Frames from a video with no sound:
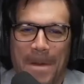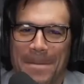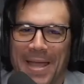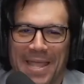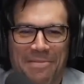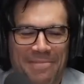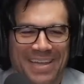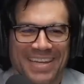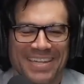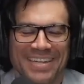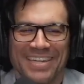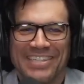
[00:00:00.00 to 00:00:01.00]
Hey,
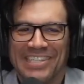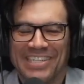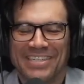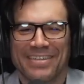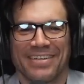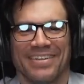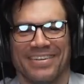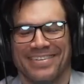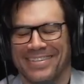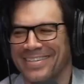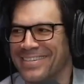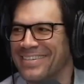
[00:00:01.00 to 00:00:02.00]
man, look,
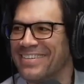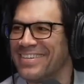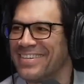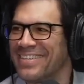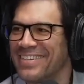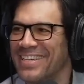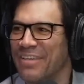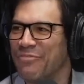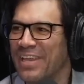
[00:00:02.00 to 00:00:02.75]
if